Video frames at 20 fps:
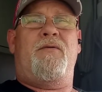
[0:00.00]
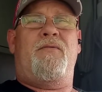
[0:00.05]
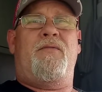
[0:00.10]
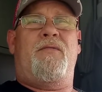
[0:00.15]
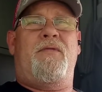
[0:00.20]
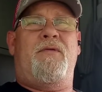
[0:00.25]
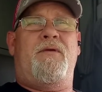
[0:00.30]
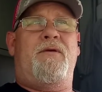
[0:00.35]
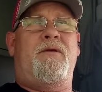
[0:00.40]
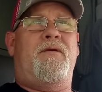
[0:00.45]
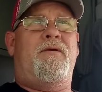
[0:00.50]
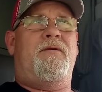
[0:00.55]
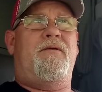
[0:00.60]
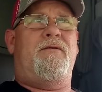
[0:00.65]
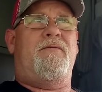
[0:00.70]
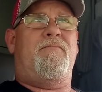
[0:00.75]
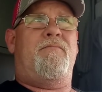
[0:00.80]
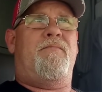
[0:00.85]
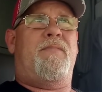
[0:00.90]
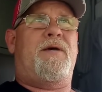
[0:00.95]
the
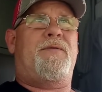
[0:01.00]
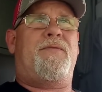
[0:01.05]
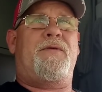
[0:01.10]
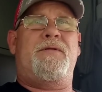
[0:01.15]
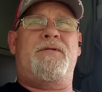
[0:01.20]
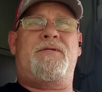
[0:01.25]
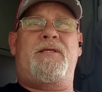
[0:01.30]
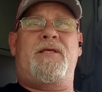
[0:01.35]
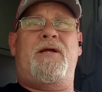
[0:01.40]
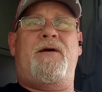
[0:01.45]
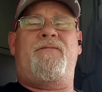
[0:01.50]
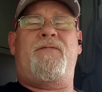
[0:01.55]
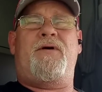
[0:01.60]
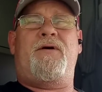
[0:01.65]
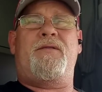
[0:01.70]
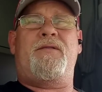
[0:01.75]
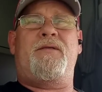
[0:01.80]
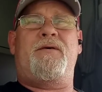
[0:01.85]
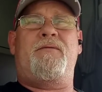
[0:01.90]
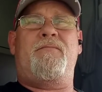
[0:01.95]
methods that I've
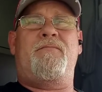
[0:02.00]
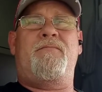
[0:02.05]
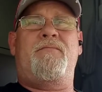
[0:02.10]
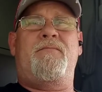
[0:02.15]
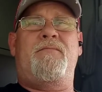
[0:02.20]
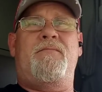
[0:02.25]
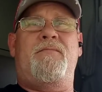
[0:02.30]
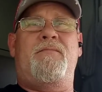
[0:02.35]
taught them